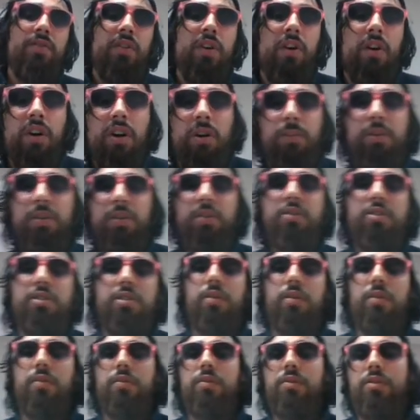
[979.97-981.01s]
of all blue
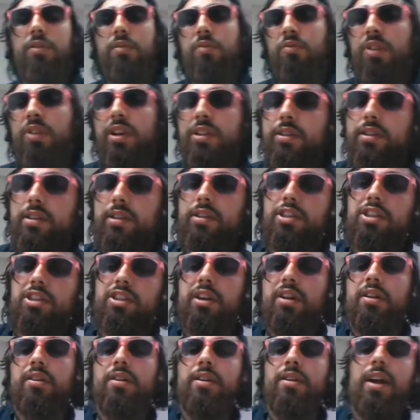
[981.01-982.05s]
zones residents
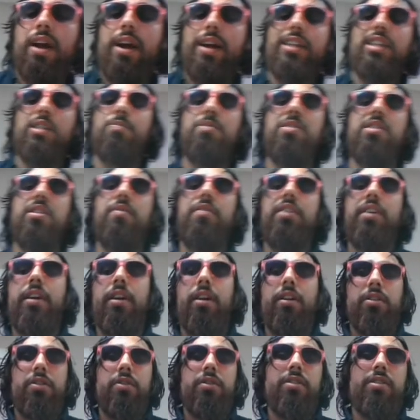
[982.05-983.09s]
shared 9 specific
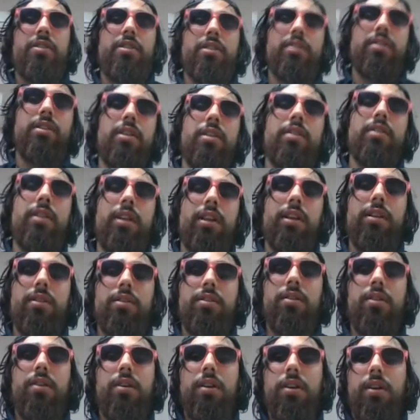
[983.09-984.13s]
characteristics that these
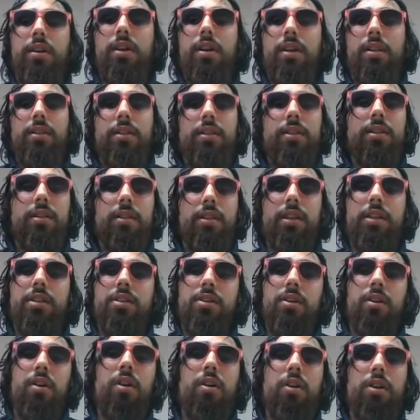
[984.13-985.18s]

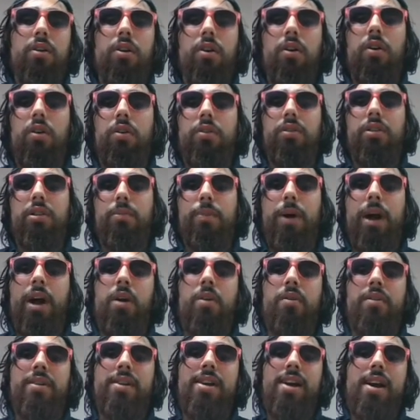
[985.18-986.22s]
are called the
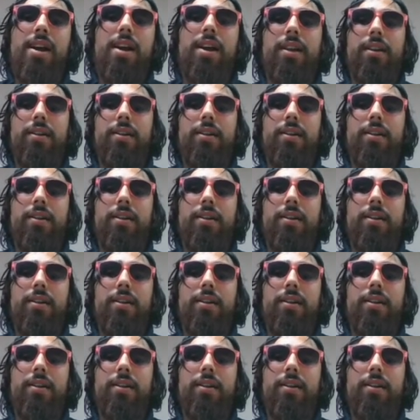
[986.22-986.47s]
Power 9.